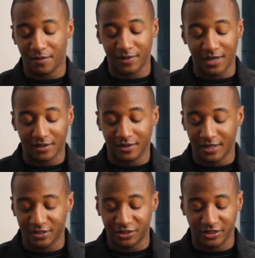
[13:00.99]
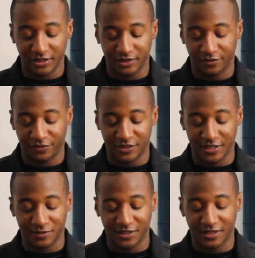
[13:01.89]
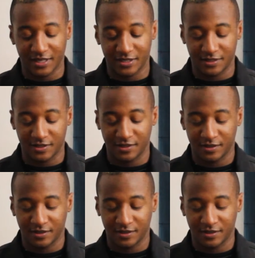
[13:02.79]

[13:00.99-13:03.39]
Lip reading: I've been out of the country a few times in the last